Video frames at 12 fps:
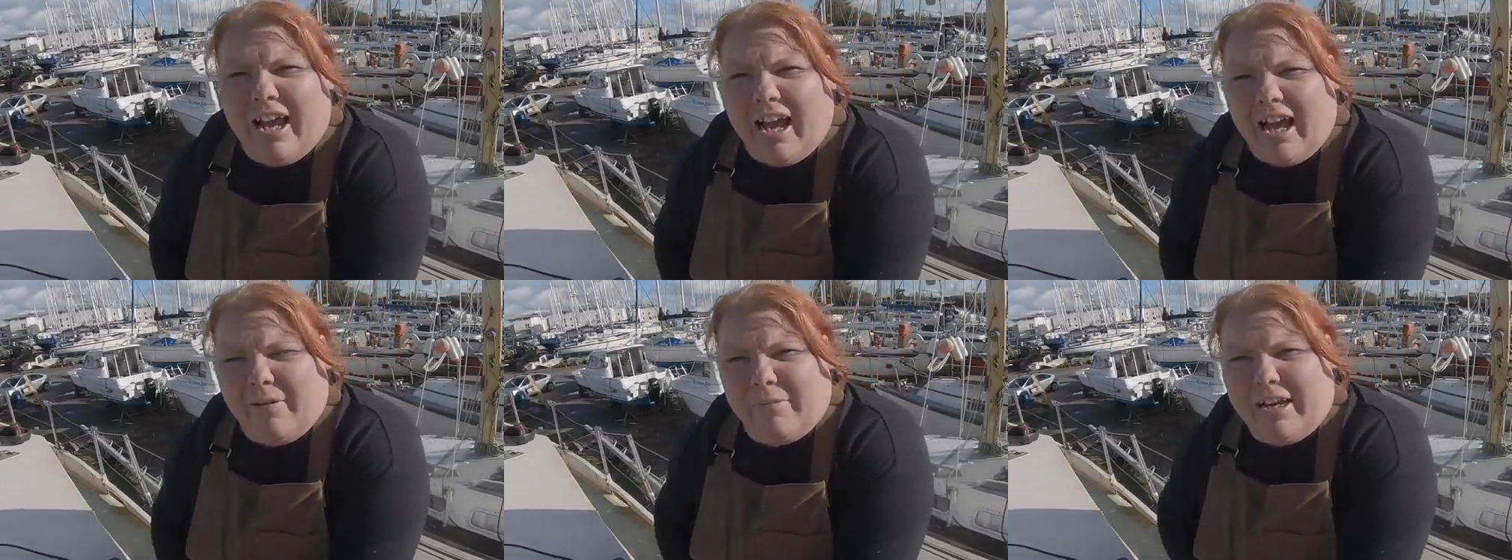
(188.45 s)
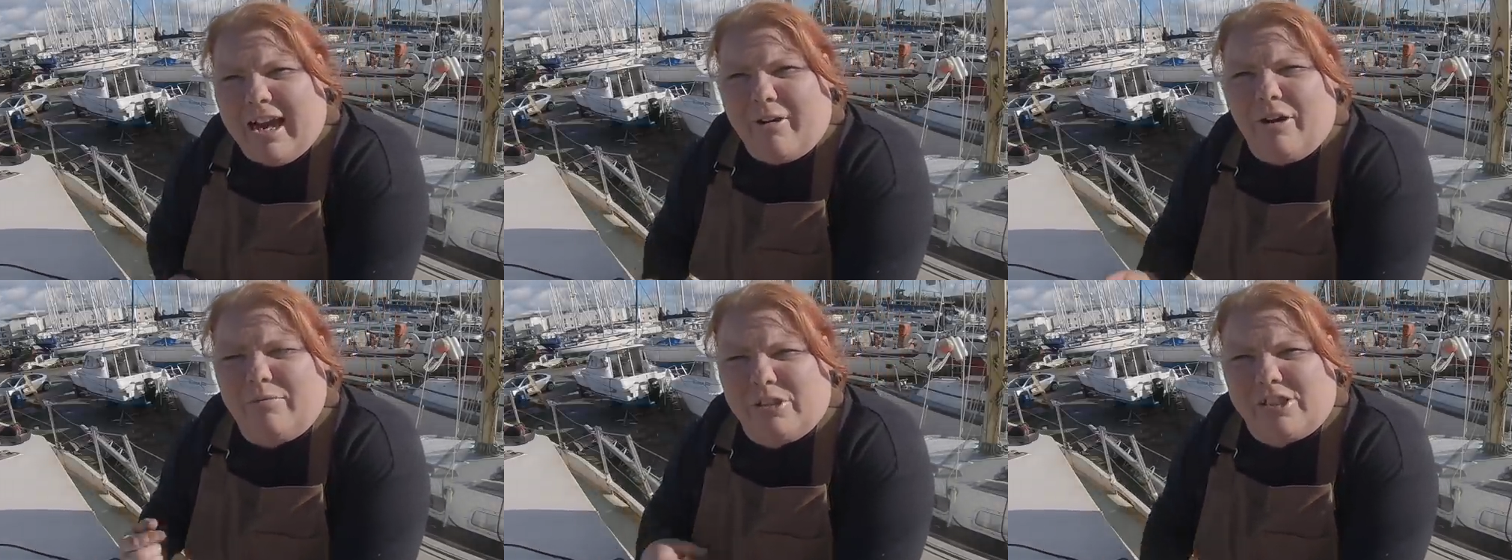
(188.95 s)
um,
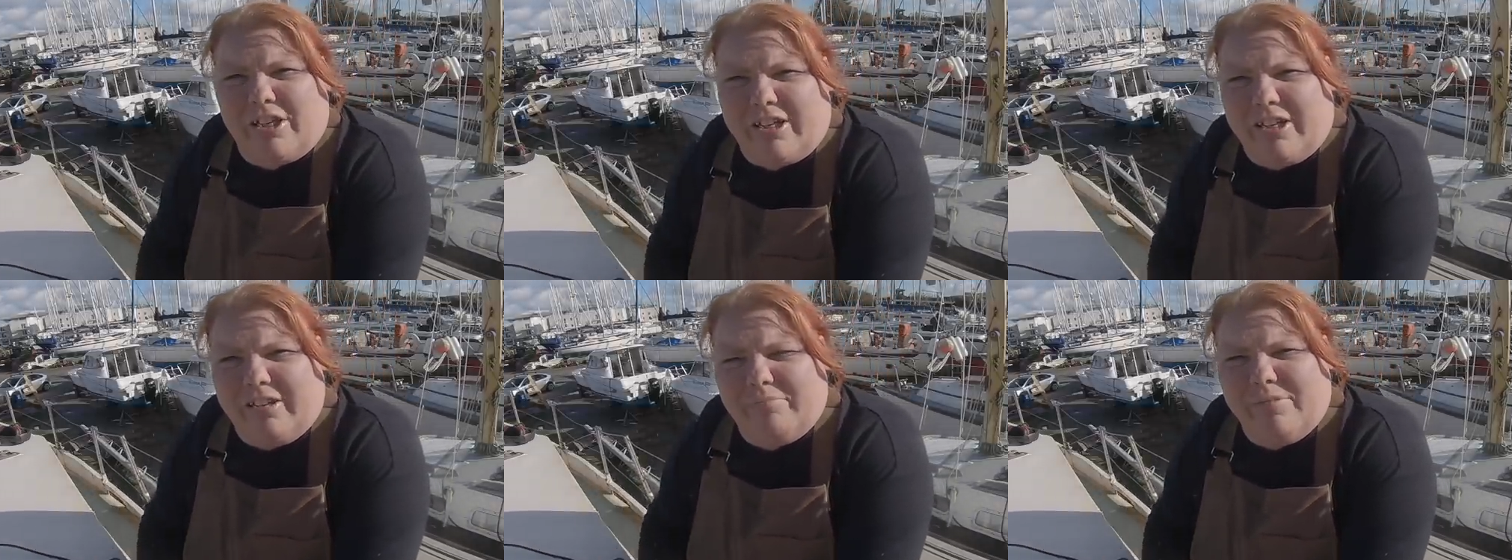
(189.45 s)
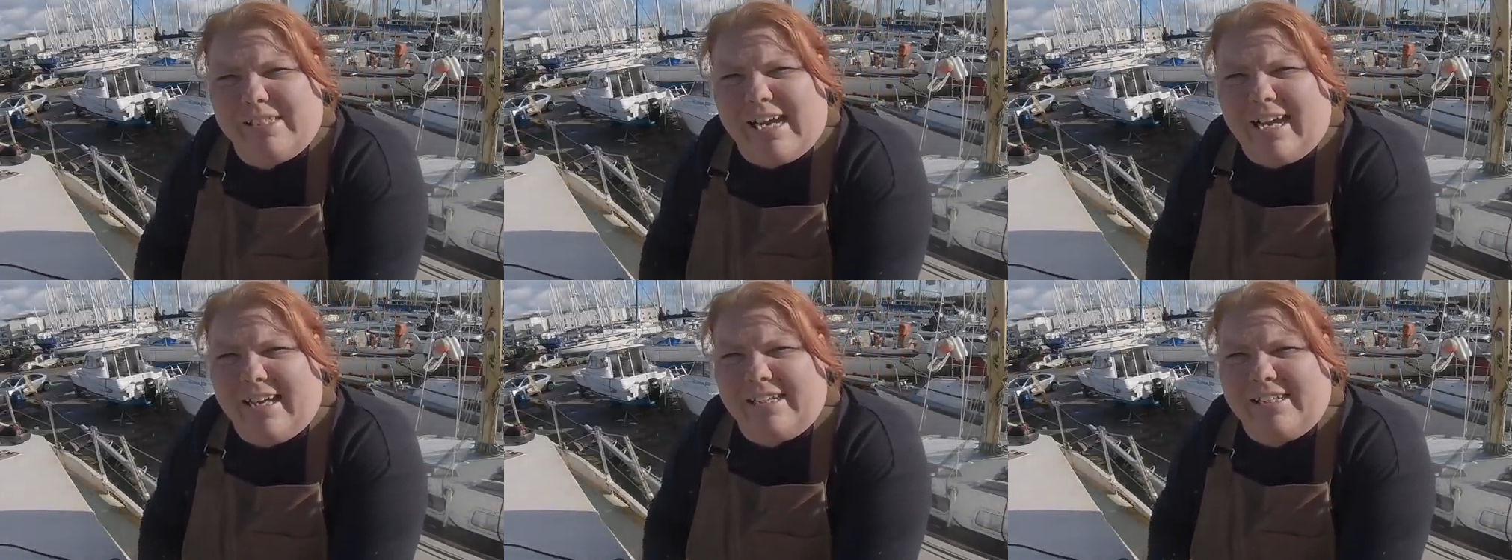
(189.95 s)
now I'm just gonna
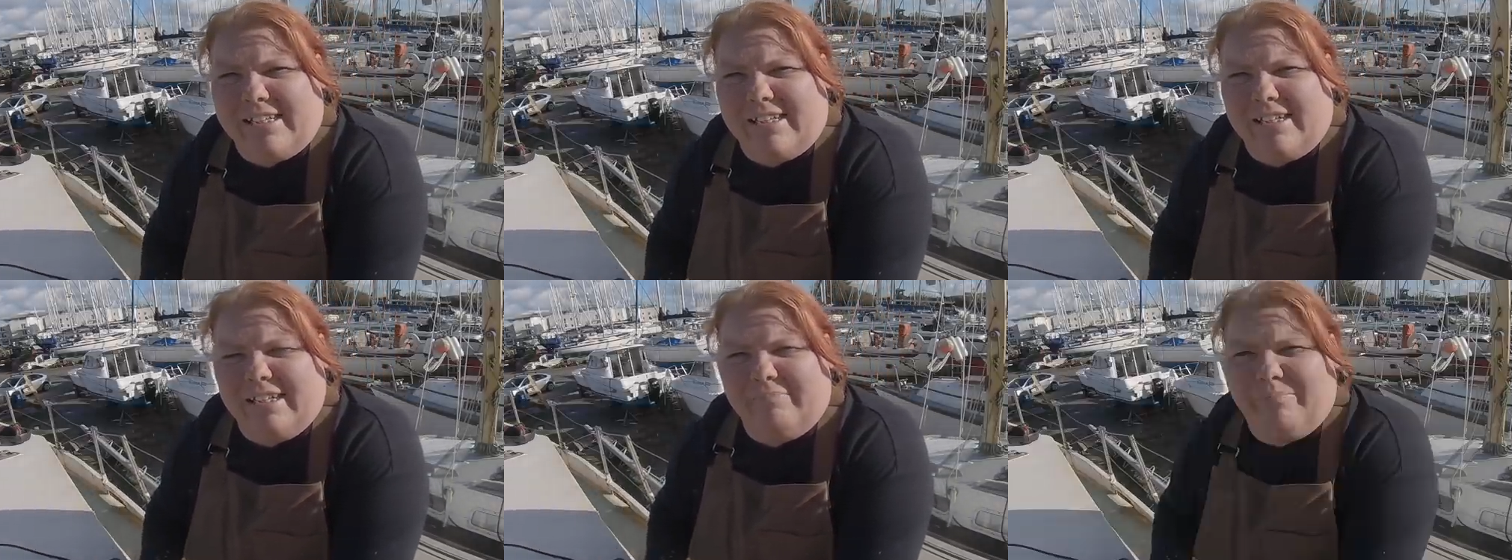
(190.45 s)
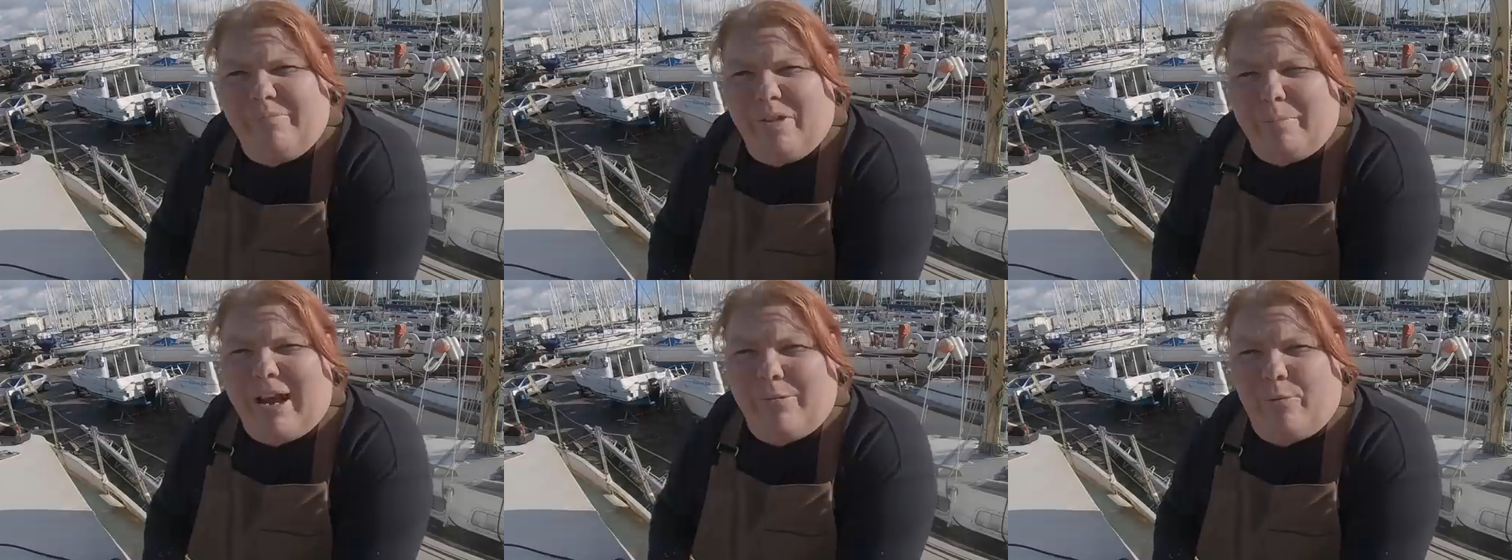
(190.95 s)
sand the the
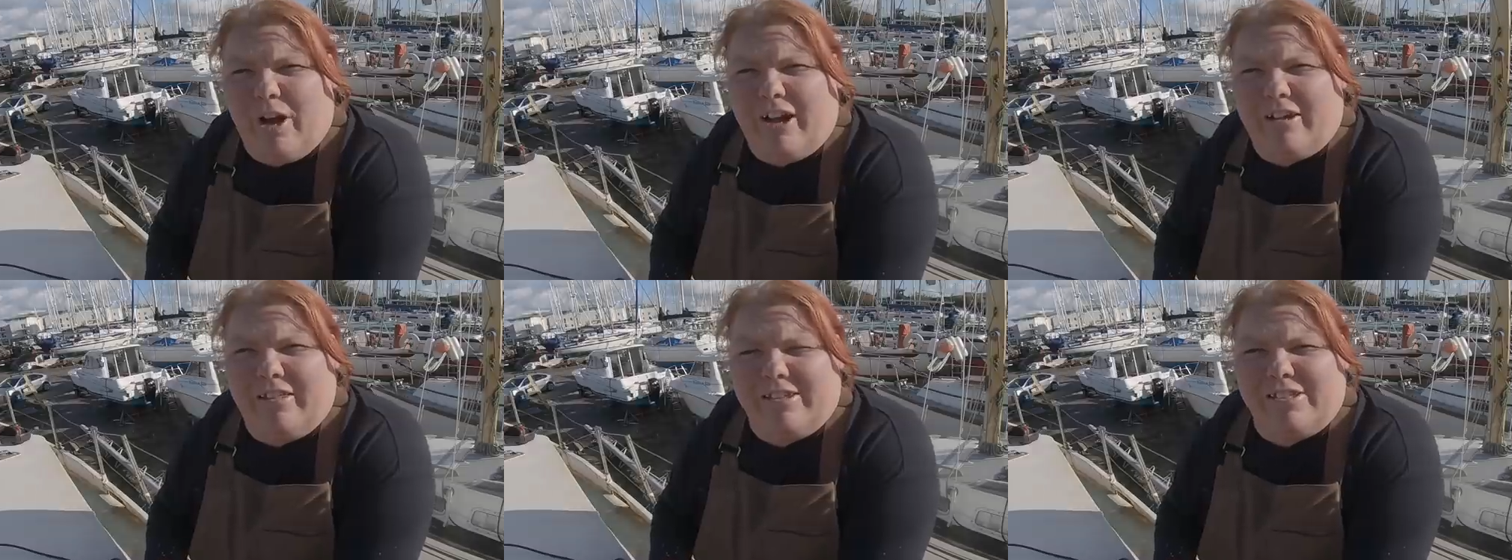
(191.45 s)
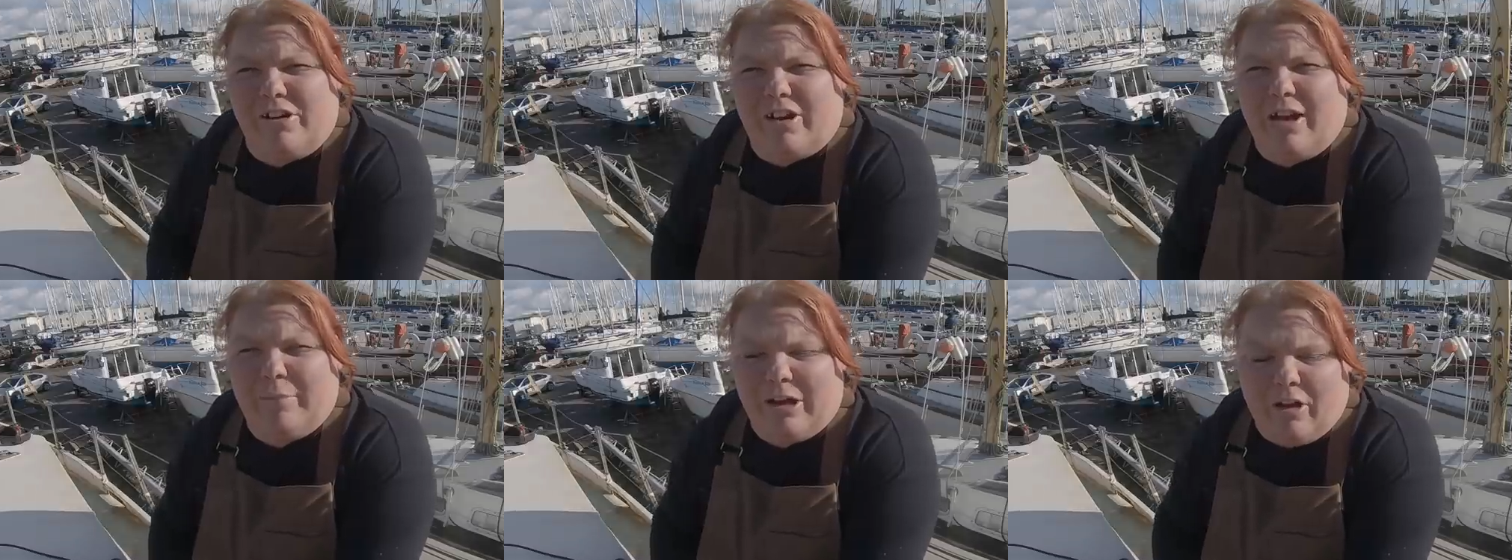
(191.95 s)
paintwork that's not
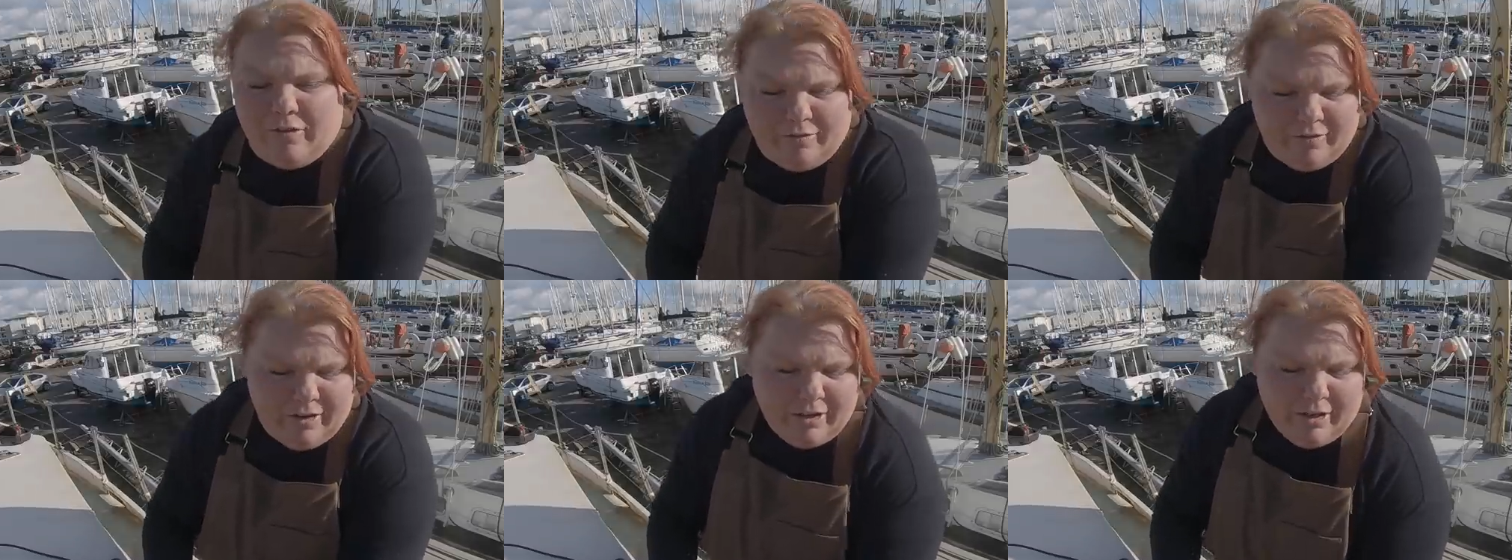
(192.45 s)
coming off